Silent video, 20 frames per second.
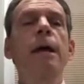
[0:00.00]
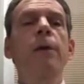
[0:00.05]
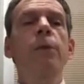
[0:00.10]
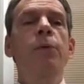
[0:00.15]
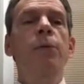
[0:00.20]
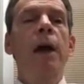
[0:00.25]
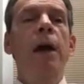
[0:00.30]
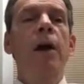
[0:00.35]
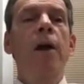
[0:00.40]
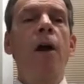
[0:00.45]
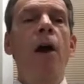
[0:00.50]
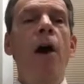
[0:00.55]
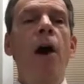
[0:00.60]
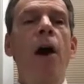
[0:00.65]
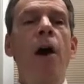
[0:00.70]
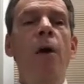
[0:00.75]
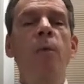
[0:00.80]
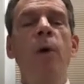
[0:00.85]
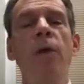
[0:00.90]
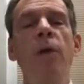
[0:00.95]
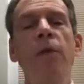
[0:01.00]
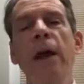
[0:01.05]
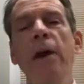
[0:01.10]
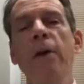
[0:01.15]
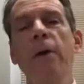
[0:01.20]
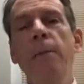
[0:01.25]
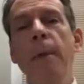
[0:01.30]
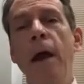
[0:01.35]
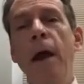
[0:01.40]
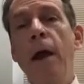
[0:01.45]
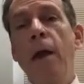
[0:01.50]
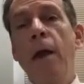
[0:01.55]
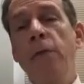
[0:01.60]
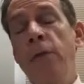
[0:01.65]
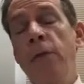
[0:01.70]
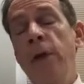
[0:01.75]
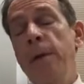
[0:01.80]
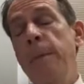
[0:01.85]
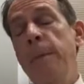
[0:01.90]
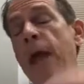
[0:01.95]
There
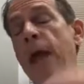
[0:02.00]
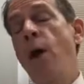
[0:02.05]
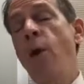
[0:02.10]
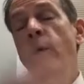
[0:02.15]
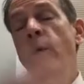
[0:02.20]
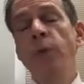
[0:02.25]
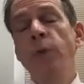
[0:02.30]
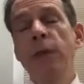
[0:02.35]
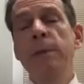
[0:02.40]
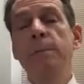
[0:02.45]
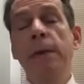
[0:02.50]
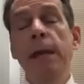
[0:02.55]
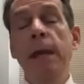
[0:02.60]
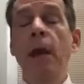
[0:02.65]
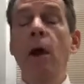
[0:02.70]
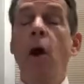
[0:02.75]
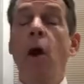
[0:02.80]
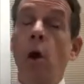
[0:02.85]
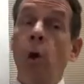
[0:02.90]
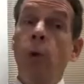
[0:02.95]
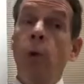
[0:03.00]
may only be